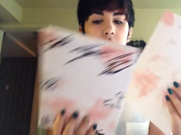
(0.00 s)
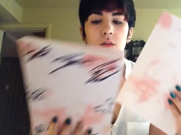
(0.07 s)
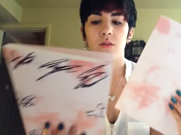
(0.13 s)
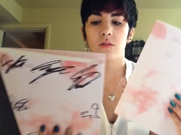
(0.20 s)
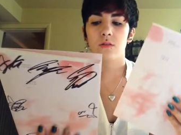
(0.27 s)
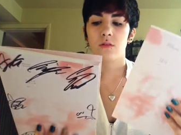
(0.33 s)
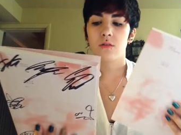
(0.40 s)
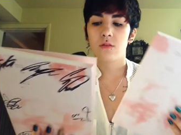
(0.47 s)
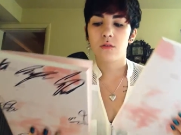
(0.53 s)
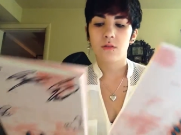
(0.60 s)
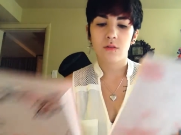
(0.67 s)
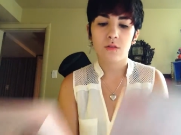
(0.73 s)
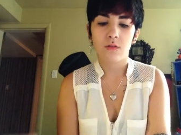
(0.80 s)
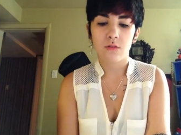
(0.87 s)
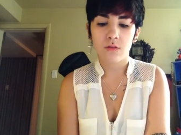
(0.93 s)
Yes.
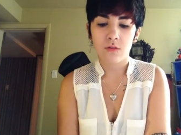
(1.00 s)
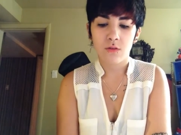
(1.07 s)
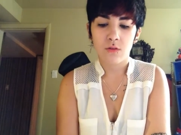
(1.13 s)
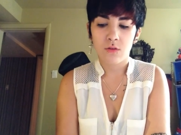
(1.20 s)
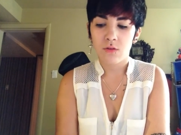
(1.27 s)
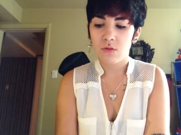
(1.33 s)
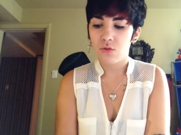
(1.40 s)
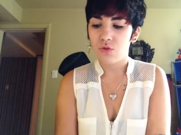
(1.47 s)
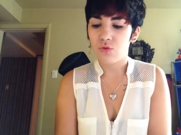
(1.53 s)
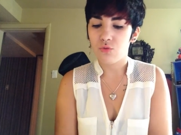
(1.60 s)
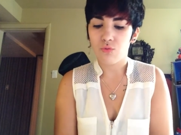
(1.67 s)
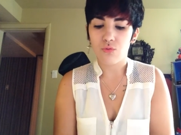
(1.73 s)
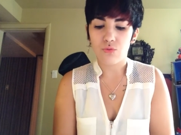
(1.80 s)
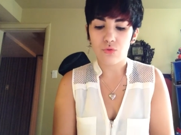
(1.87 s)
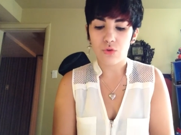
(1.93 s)

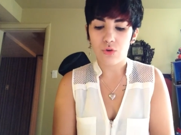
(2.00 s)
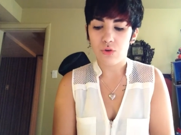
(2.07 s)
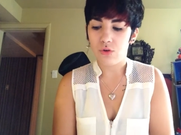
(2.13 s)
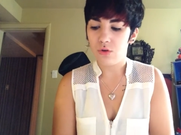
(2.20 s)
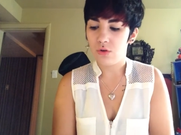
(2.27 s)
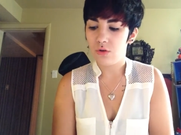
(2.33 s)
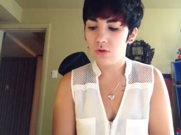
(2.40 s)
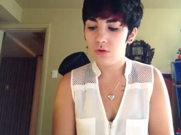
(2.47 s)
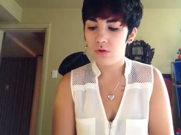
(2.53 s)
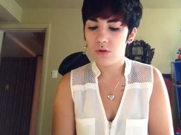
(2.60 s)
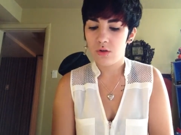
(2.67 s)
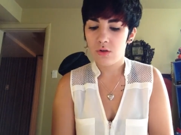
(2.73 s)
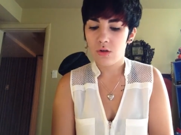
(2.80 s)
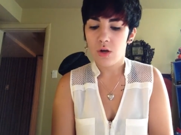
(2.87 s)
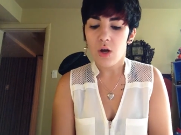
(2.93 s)
So the
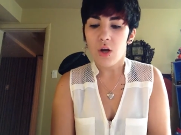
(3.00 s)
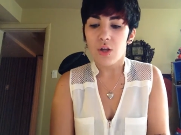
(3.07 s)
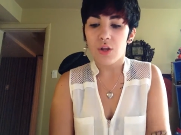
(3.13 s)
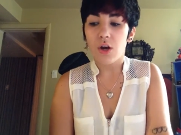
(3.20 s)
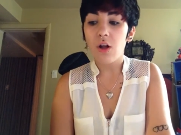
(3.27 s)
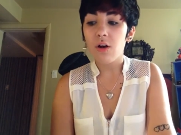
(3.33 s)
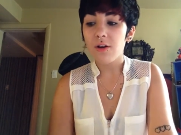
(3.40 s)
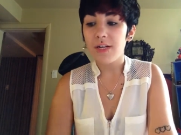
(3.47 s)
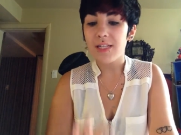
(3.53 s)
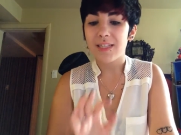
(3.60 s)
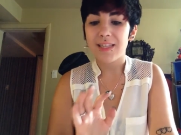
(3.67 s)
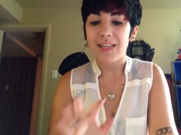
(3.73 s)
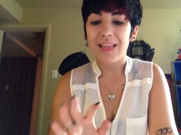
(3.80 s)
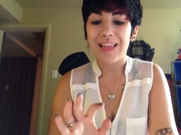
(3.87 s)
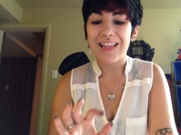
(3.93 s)
cover
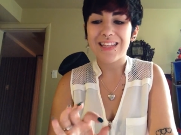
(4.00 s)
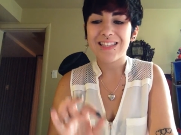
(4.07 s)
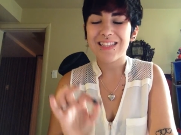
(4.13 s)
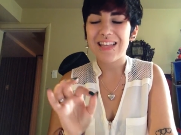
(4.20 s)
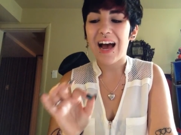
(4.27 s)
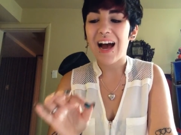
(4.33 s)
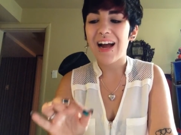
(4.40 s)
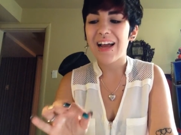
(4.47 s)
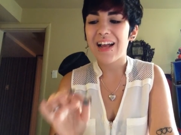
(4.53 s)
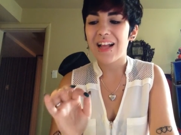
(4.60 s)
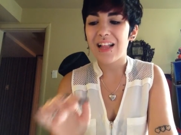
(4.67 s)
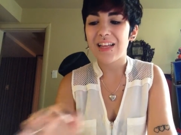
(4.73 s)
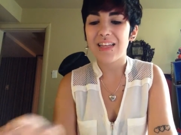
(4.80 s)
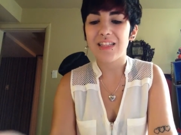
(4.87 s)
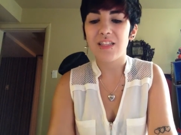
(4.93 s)
is
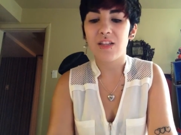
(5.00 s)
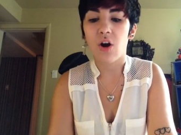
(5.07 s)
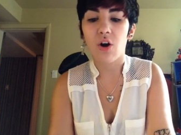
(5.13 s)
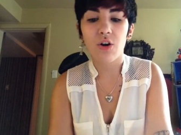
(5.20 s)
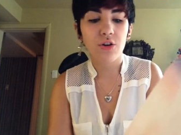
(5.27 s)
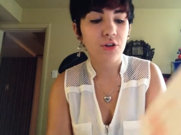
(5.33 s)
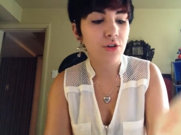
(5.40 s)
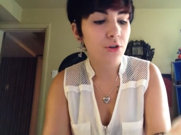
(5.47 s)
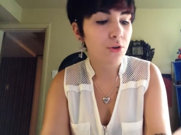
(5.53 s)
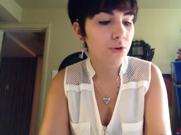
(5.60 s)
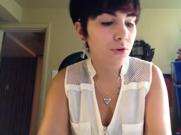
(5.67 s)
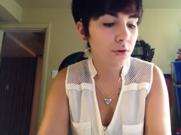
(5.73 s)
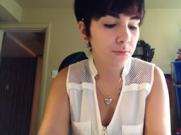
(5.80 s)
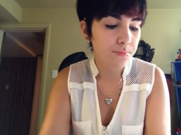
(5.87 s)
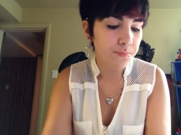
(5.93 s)
slightly
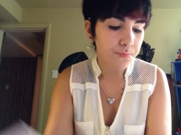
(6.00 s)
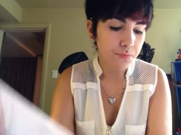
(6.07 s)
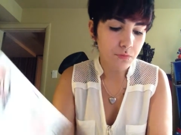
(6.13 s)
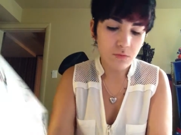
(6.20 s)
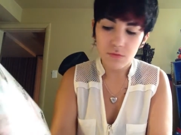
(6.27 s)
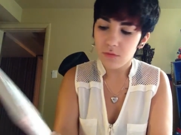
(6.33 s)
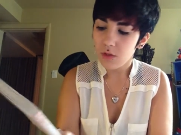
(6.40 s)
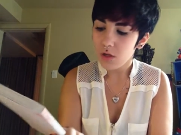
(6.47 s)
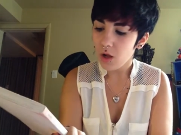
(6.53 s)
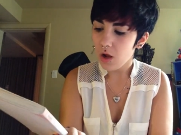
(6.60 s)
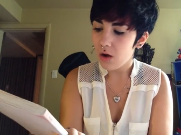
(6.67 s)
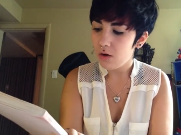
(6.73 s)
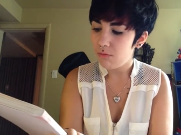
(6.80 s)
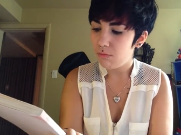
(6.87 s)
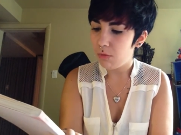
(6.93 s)
darker,
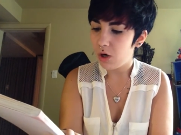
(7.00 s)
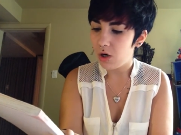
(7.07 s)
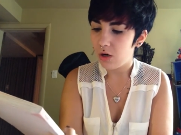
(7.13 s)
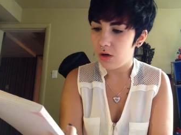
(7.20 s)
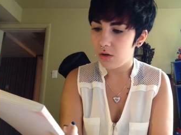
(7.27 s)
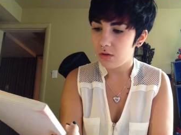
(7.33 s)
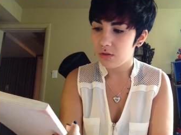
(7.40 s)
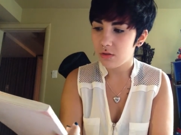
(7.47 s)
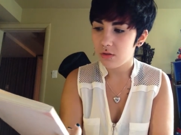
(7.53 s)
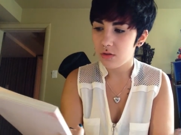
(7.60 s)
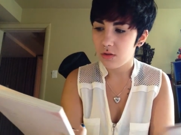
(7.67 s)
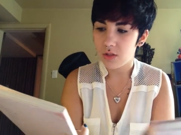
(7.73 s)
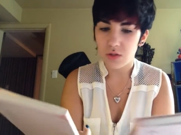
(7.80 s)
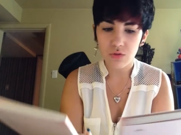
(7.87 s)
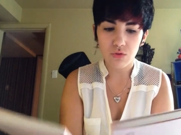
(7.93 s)
but
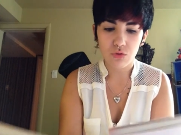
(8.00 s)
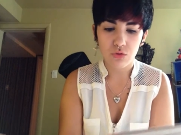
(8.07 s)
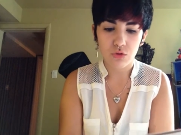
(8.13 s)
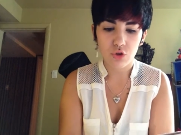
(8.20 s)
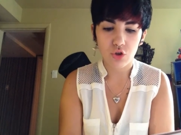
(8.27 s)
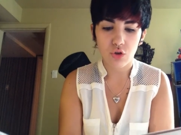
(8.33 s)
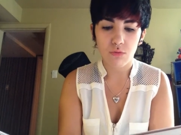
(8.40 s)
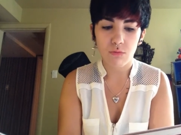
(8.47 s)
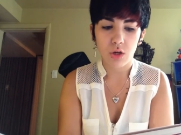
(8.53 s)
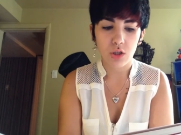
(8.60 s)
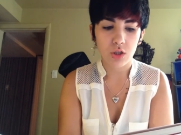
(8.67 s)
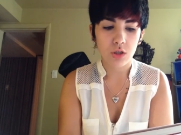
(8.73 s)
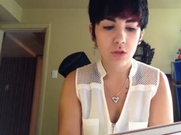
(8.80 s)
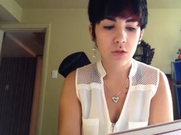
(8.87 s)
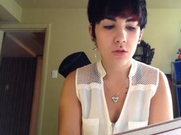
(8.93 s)
it don't show
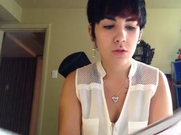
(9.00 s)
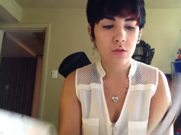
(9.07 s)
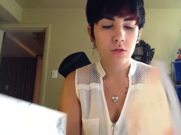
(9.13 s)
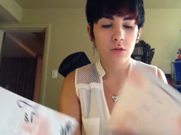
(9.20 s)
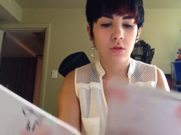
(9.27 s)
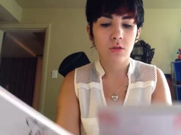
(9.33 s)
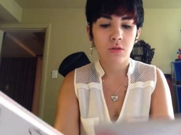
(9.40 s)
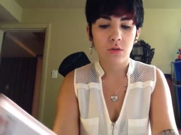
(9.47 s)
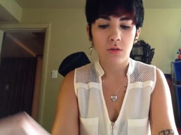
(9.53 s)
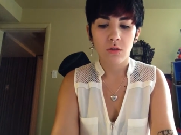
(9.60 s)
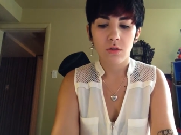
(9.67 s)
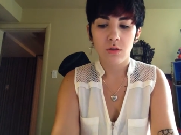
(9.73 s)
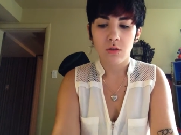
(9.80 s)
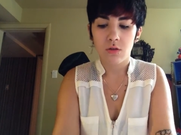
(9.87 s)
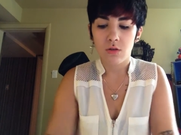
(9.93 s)
much
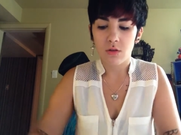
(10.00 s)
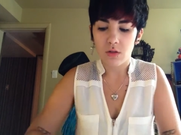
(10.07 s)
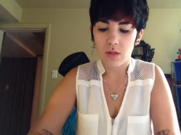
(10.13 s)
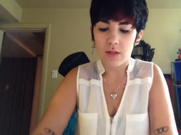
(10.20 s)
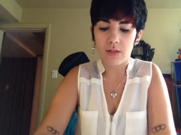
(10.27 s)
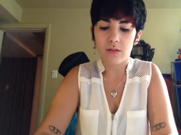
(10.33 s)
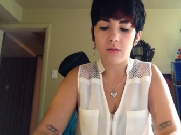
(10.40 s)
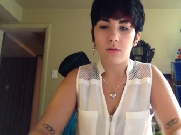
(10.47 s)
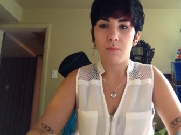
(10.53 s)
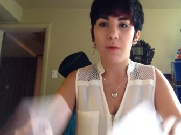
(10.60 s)
like the